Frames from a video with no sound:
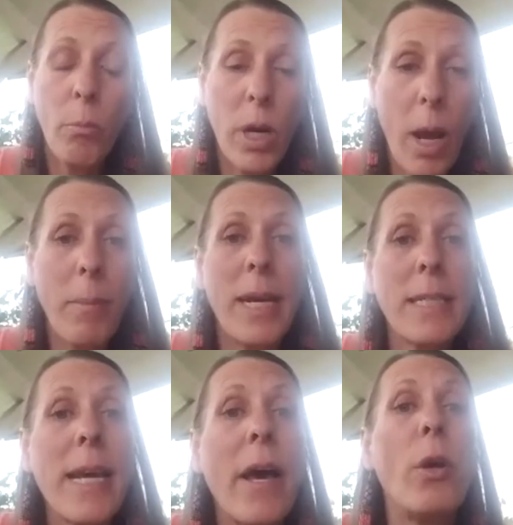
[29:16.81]
but I'm going to
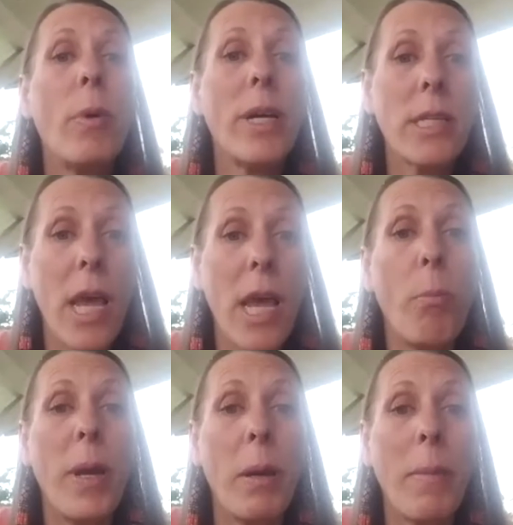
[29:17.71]
tell you what's
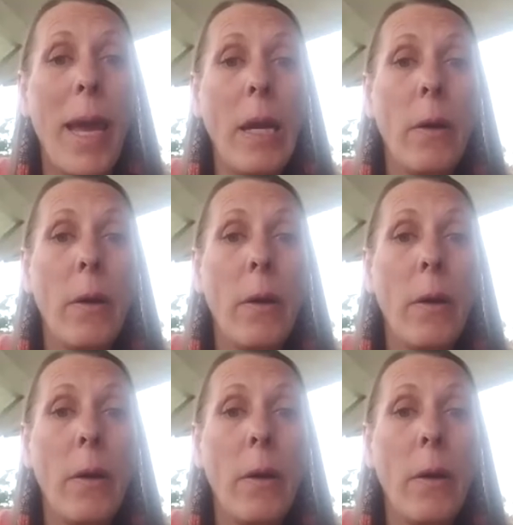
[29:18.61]
helping me.